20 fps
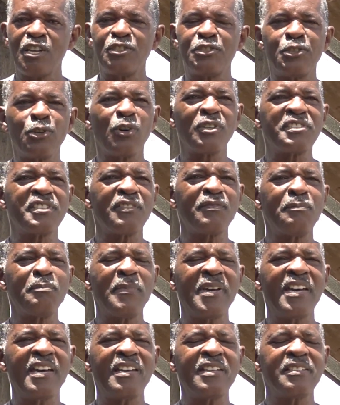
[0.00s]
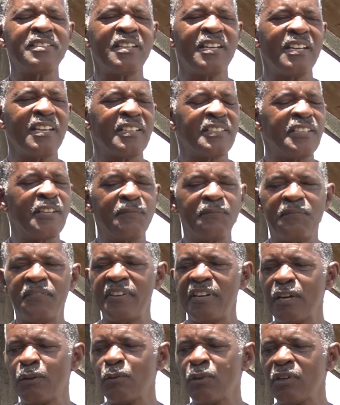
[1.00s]
Joseph made the
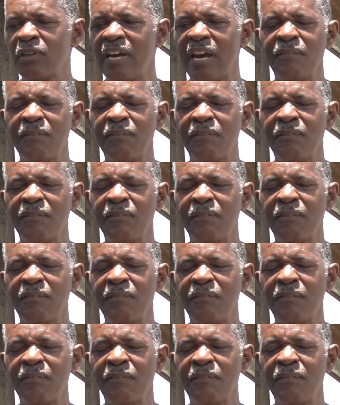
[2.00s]
Pharaoh,